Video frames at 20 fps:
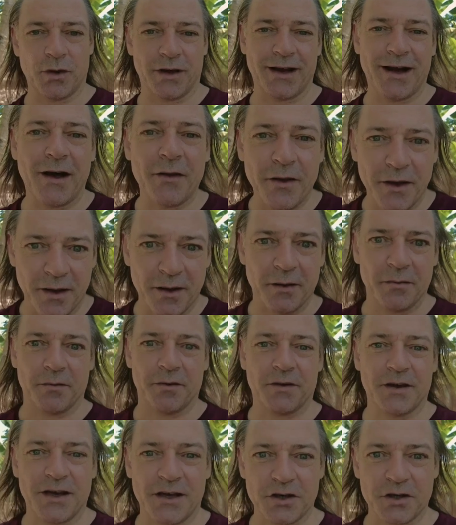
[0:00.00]
all the other
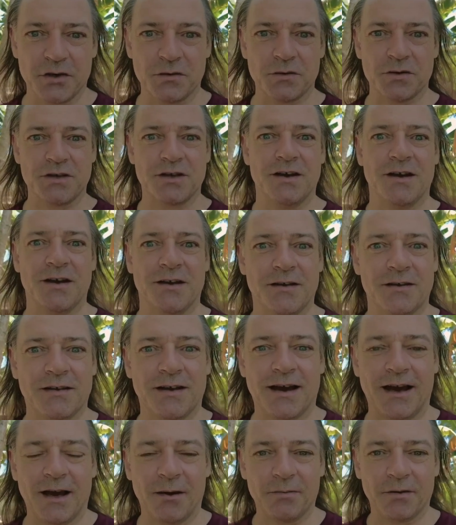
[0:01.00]
issues
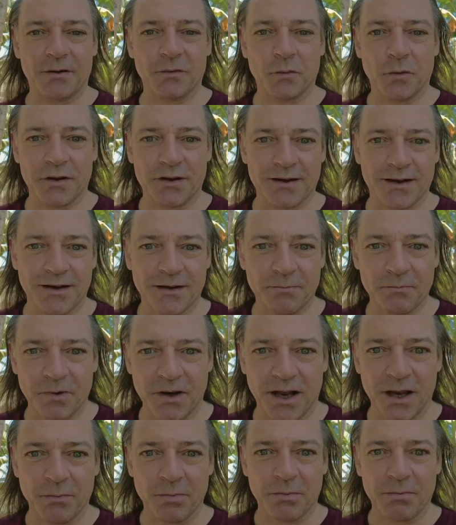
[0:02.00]
that happen with the
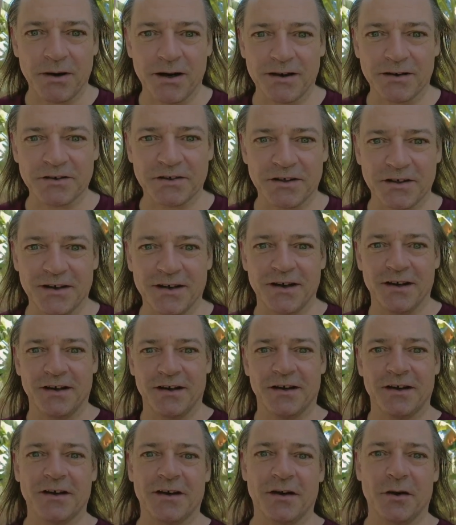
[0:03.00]
Labour Party,
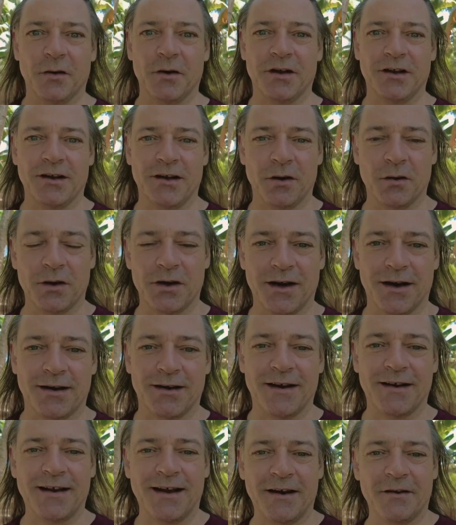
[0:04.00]
you know, in the UK,
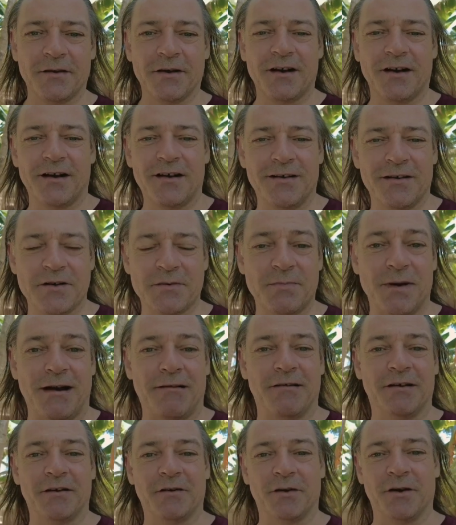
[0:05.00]
and how the class
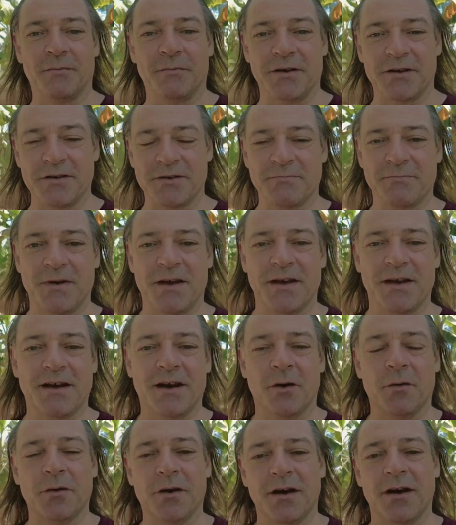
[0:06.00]
paradigm is.
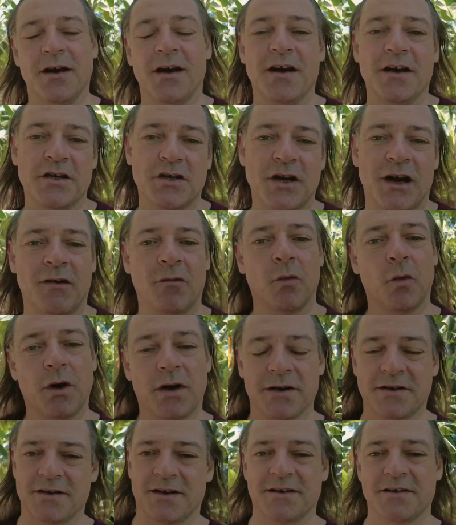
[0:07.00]
You know, the general
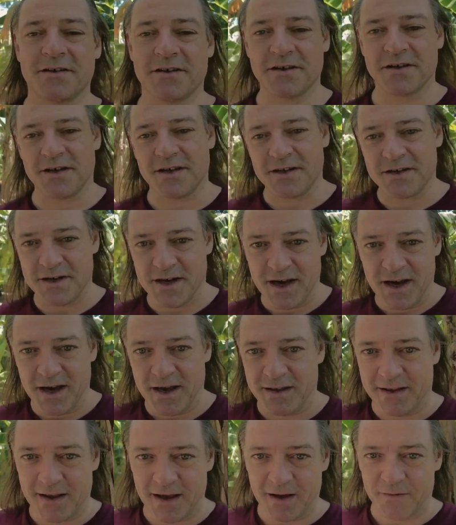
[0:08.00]
consensus is
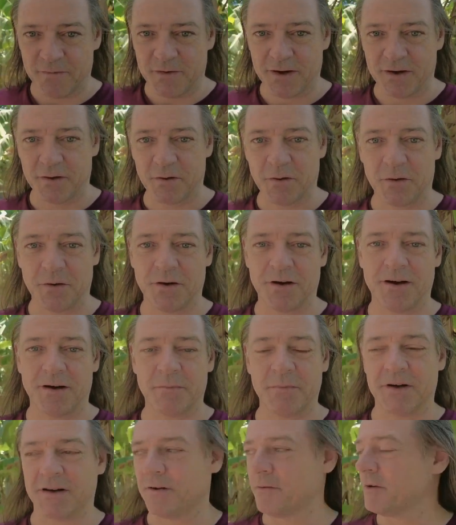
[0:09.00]
that if you're not,
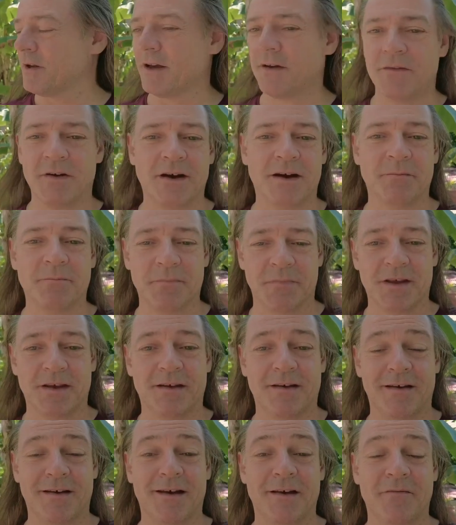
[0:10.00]
you know, that
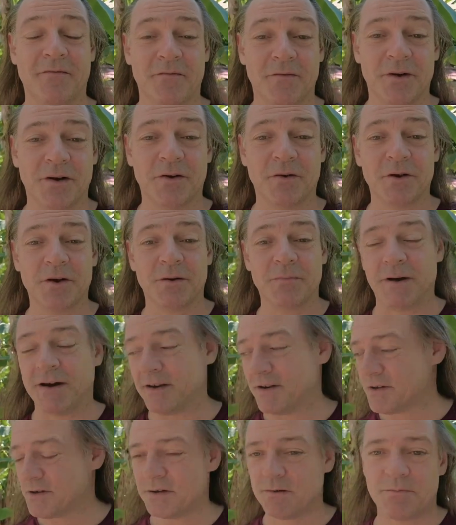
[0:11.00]
if a lot of your
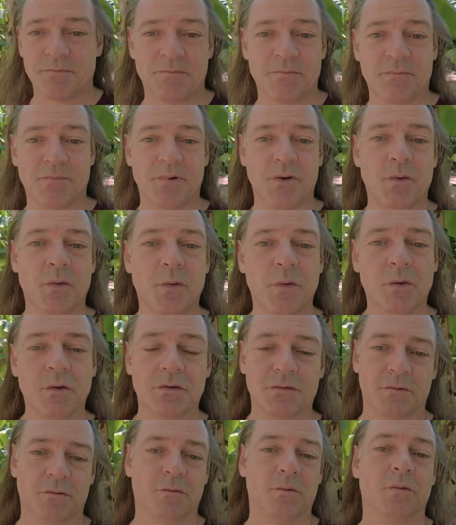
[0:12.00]
mates are
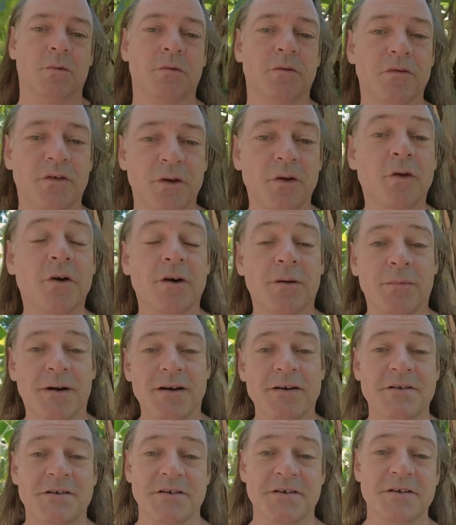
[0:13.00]
poor, or if a lot of your
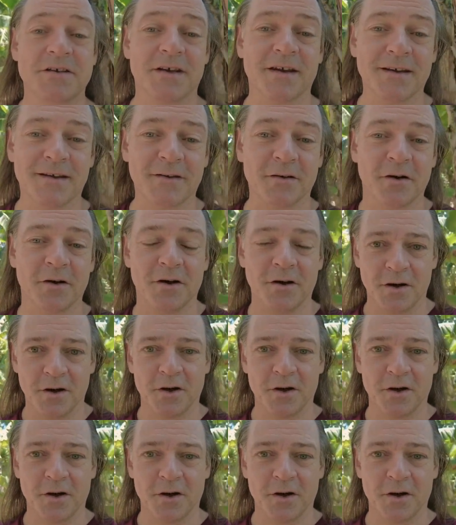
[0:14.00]
mates are sick,